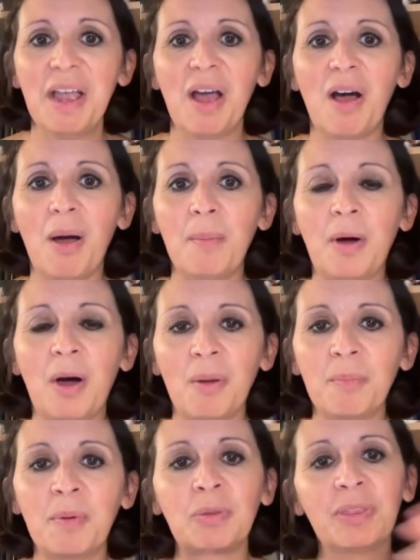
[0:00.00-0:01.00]

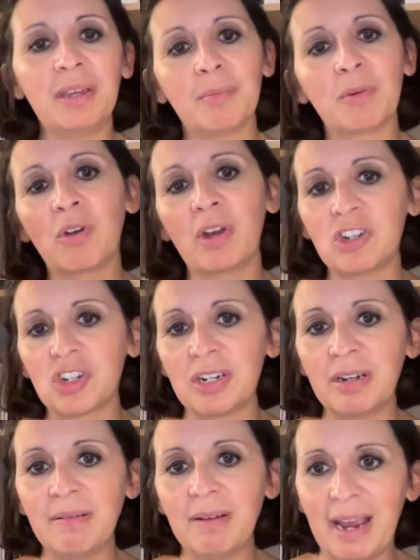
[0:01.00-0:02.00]
on both the
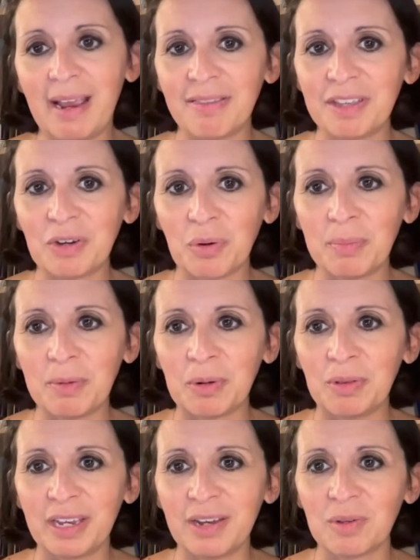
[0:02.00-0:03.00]
immigration and the criminal
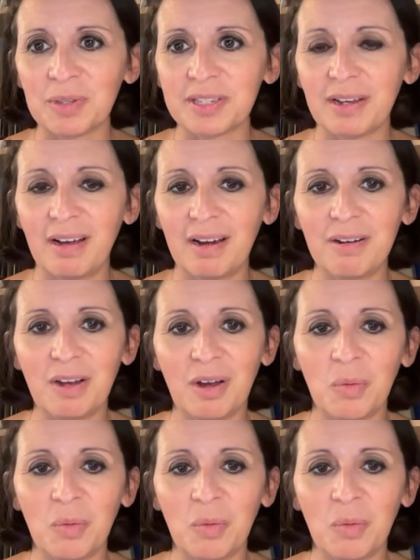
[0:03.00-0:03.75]
legal side.